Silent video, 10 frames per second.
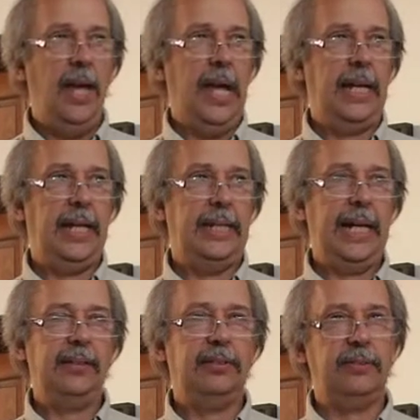And
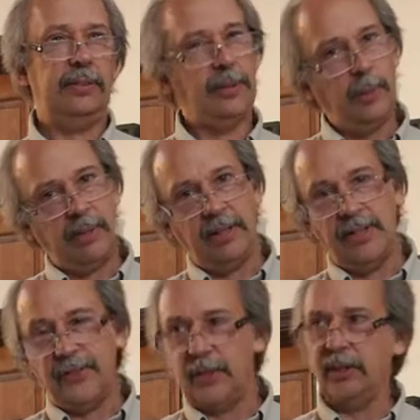that's somewhere
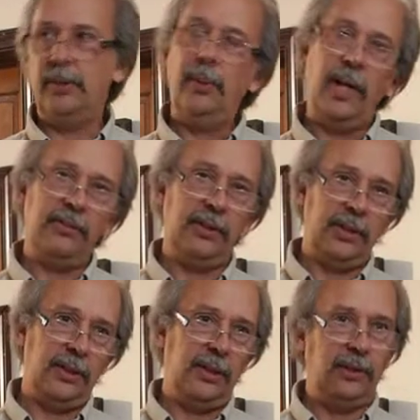around
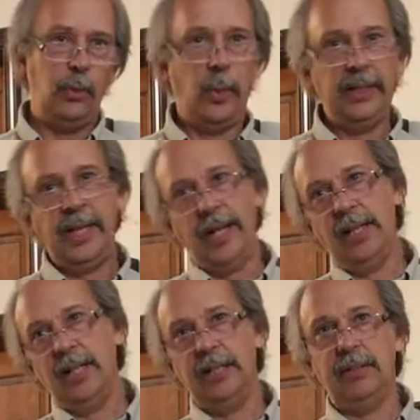3,200,
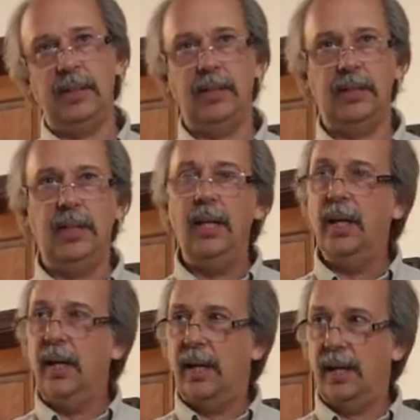2,800,
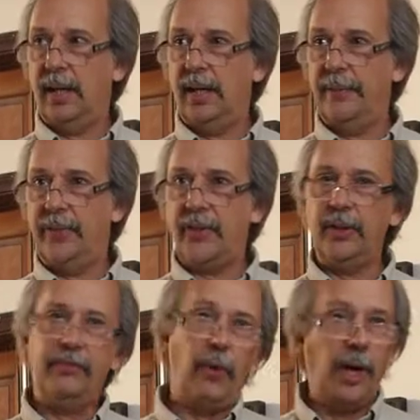
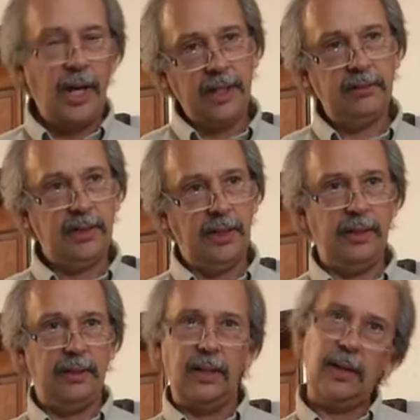
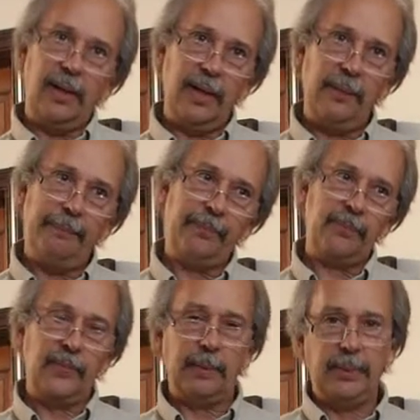3,400,
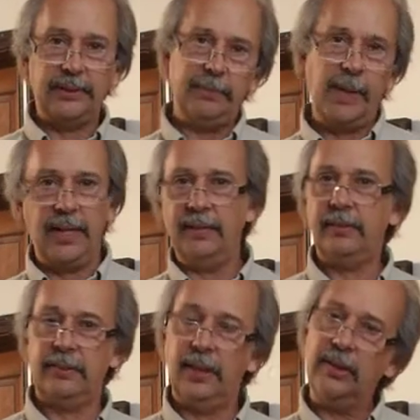plus or
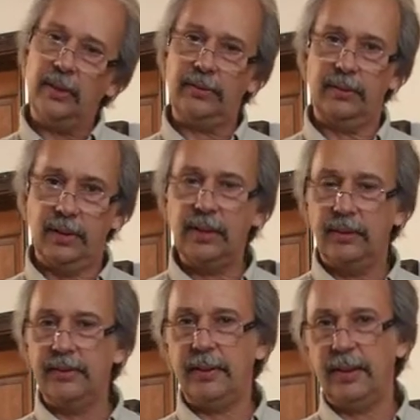minus. Those
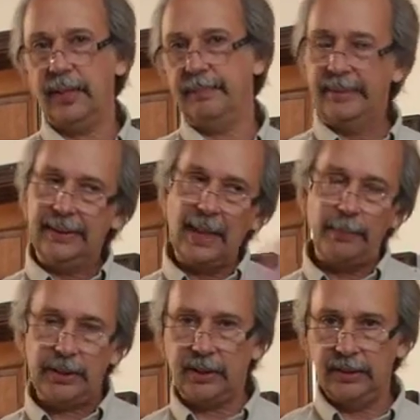are the
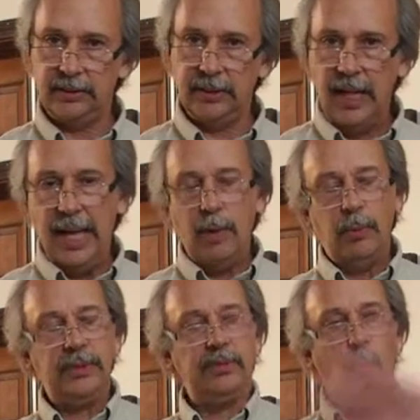temperatures.
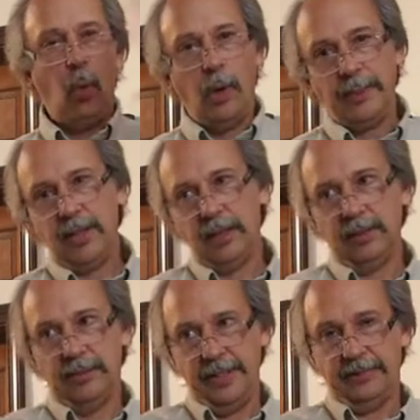which is a warmer
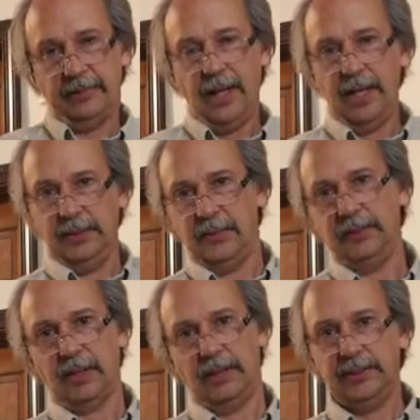color on a scale if you
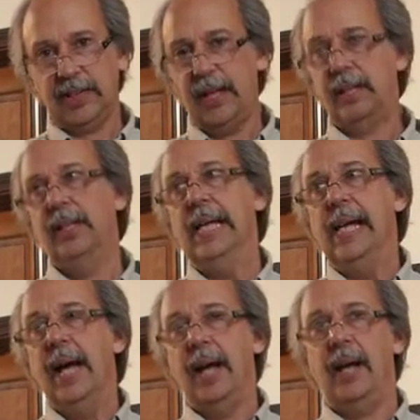saw a scale.
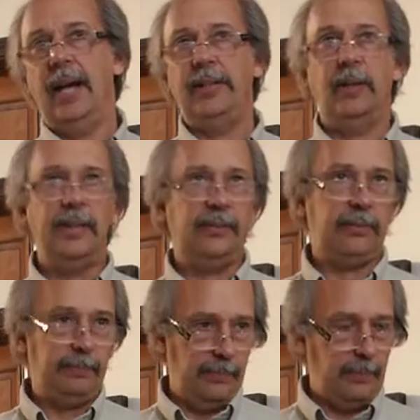I know
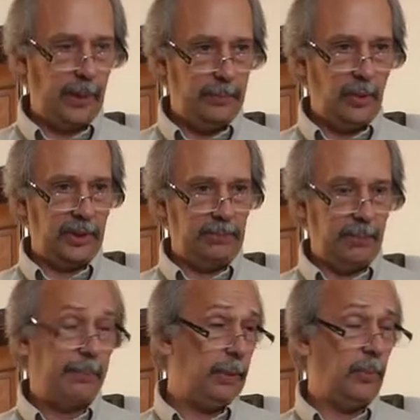that's probably
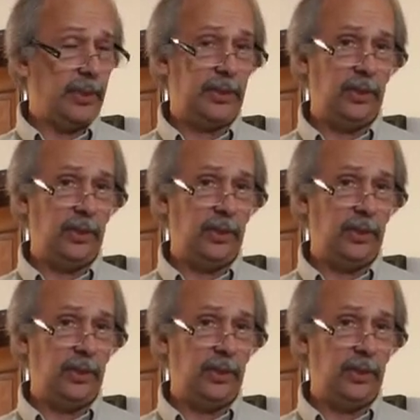might be more than you